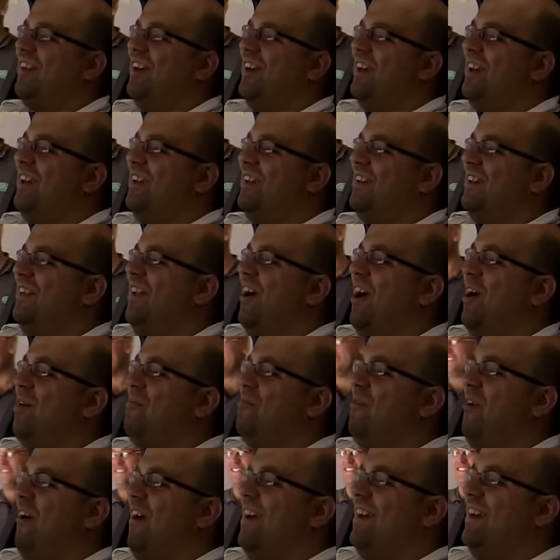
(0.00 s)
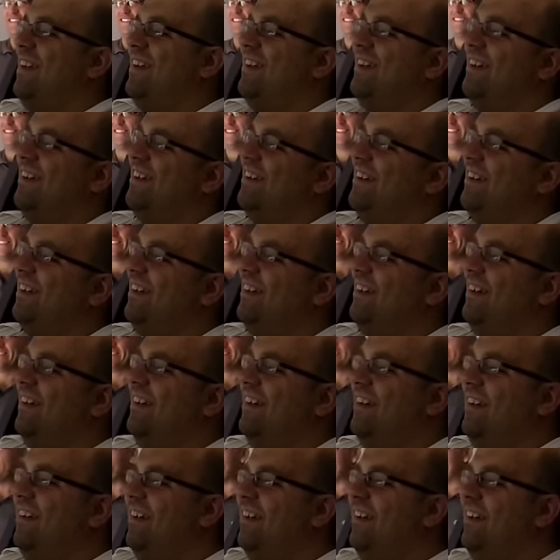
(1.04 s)
No brake.
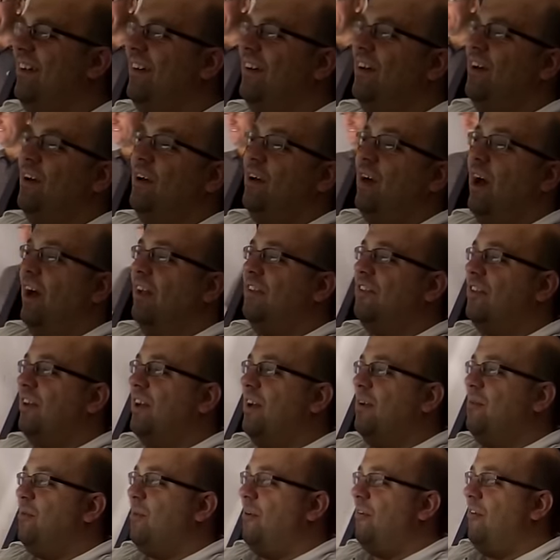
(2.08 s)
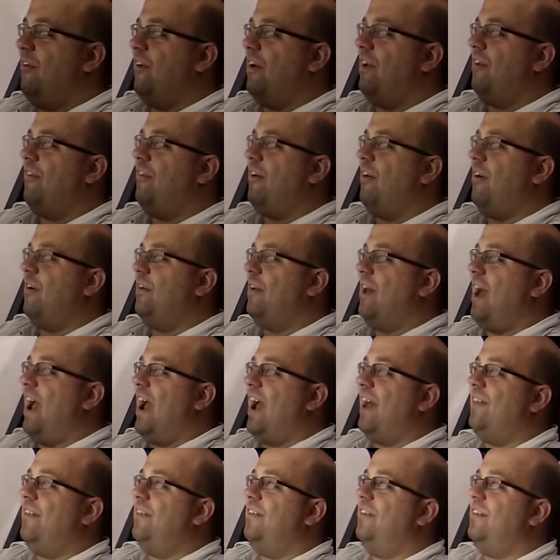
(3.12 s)
Go. That's it. We're on our own
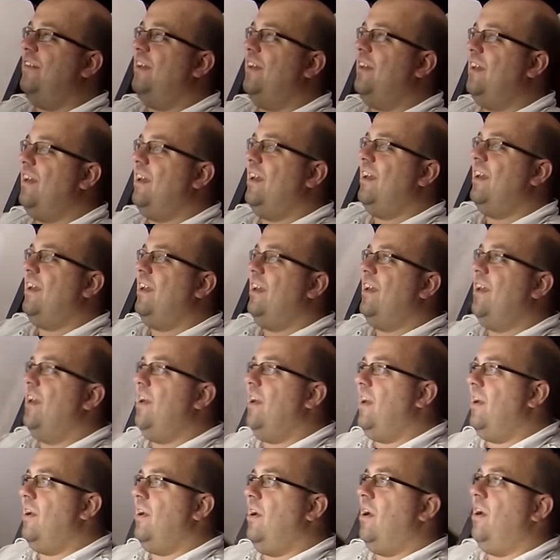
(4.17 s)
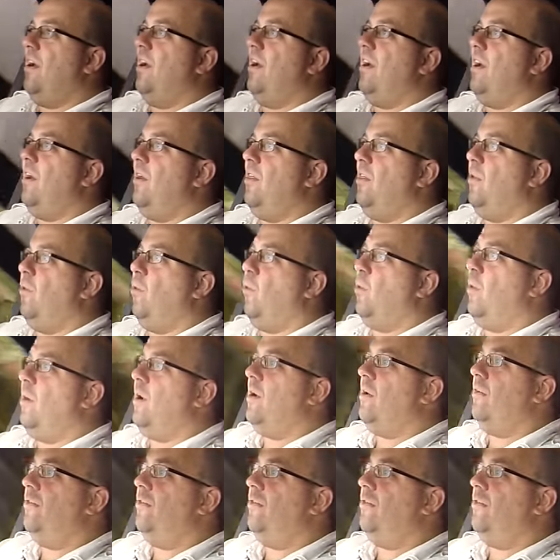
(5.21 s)
and the world's